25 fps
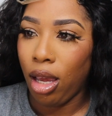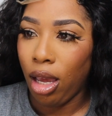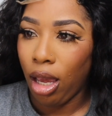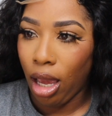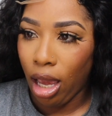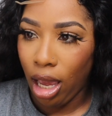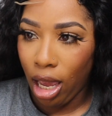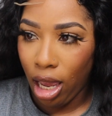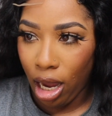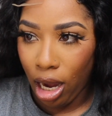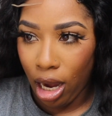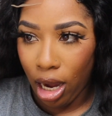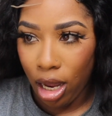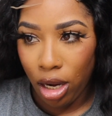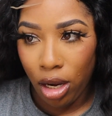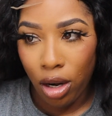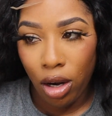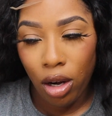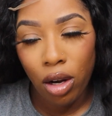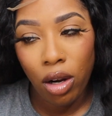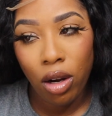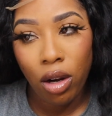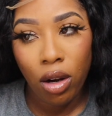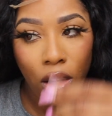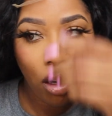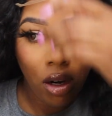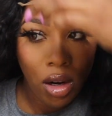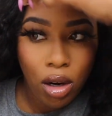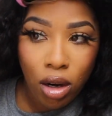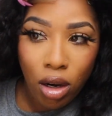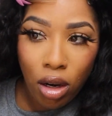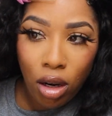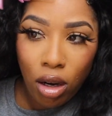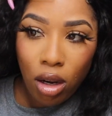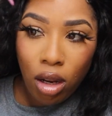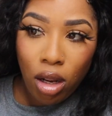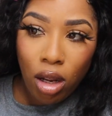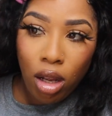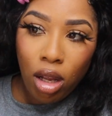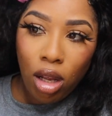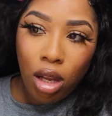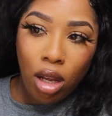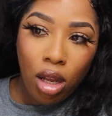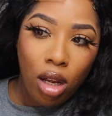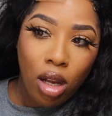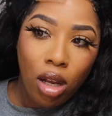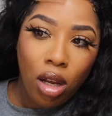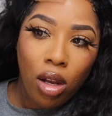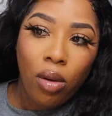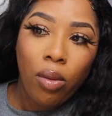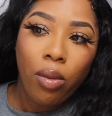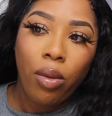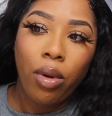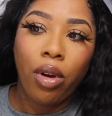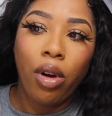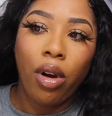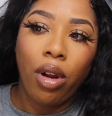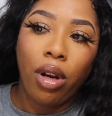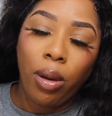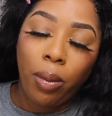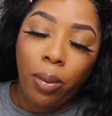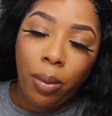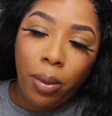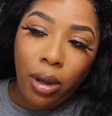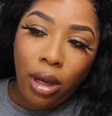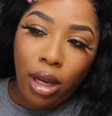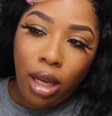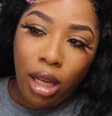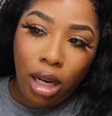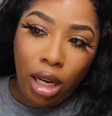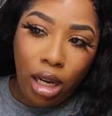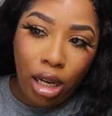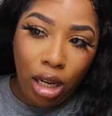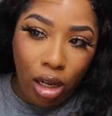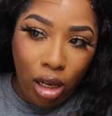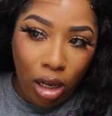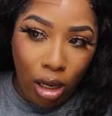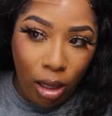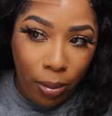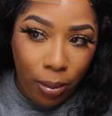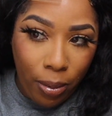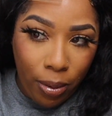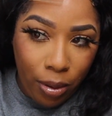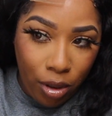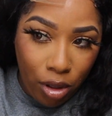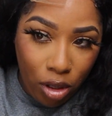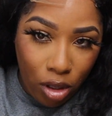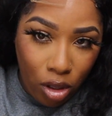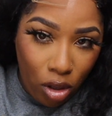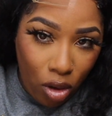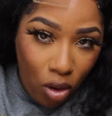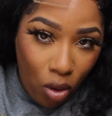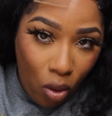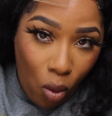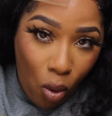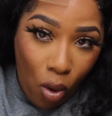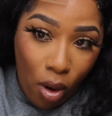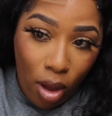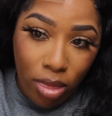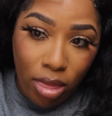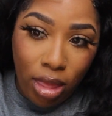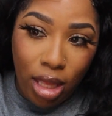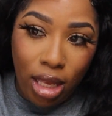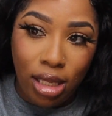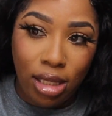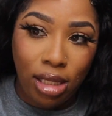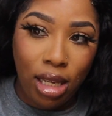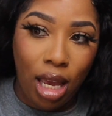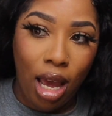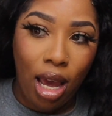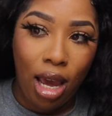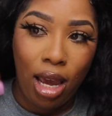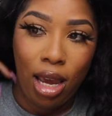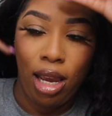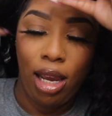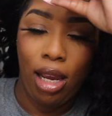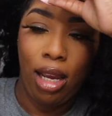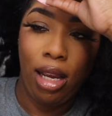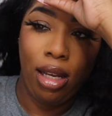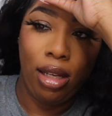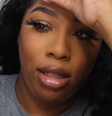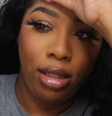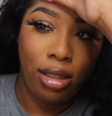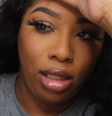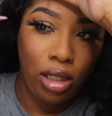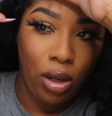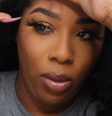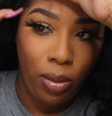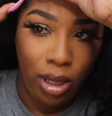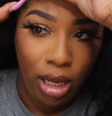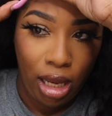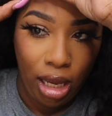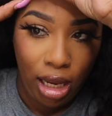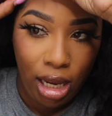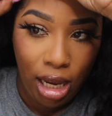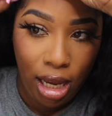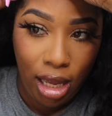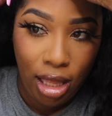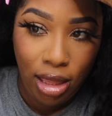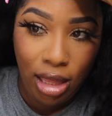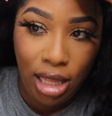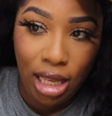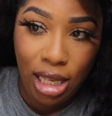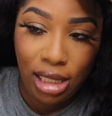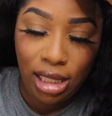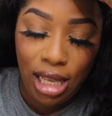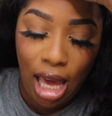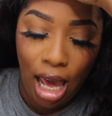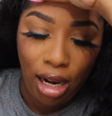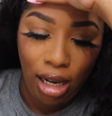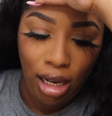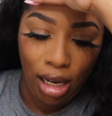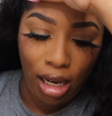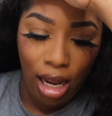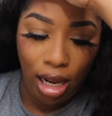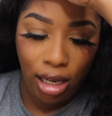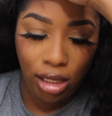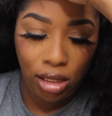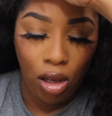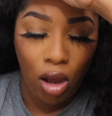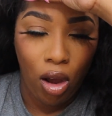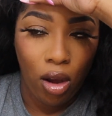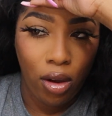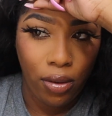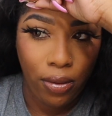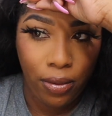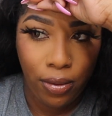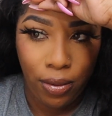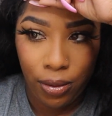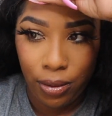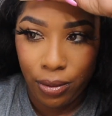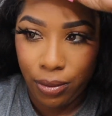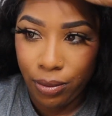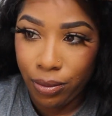And we're going to pin it up on this side. So we can cut this side of the lace off.